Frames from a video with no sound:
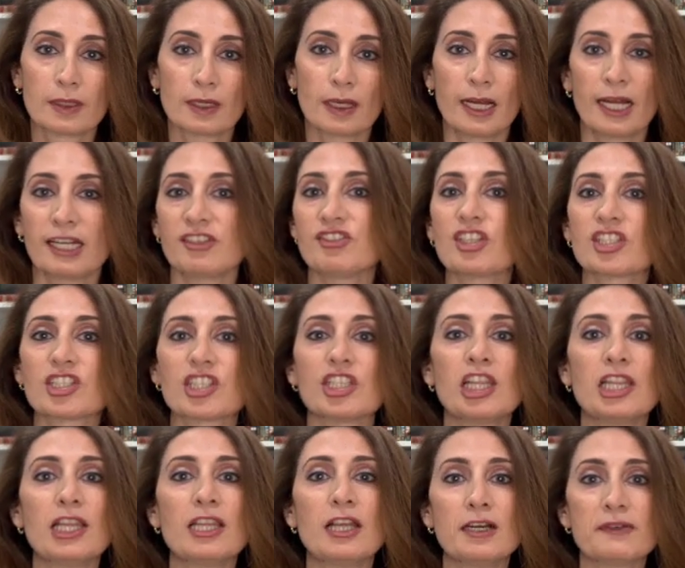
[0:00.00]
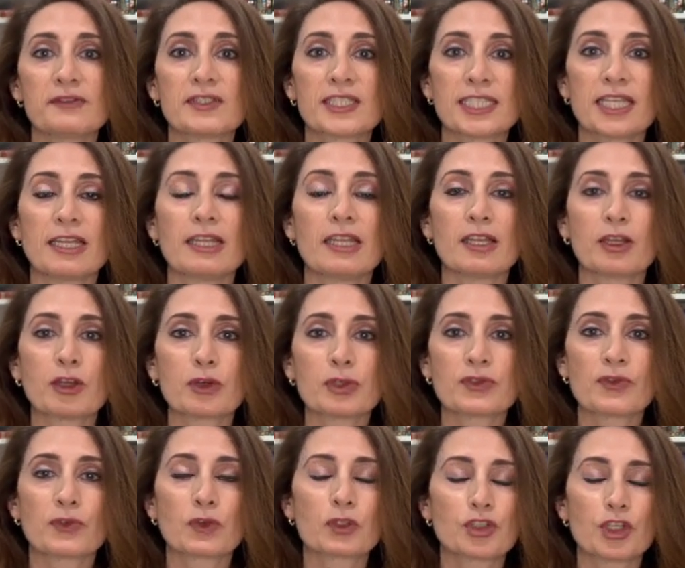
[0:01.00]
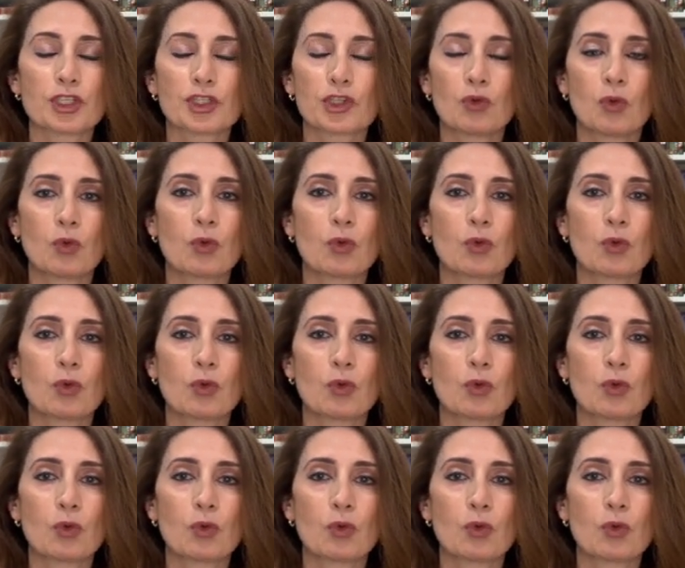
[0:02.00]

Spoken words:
I just love sticky notes for just